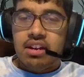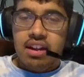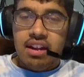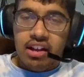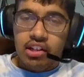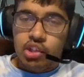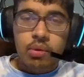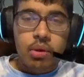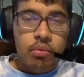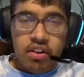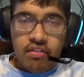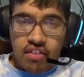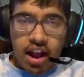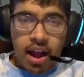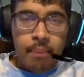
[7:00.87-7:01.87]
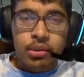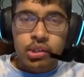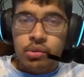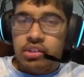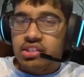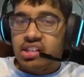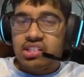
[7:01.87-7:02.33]
an announcement, whatever
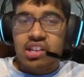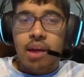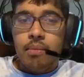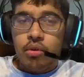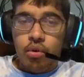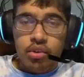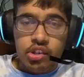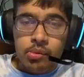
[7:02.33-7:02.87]
happens, because at the time recording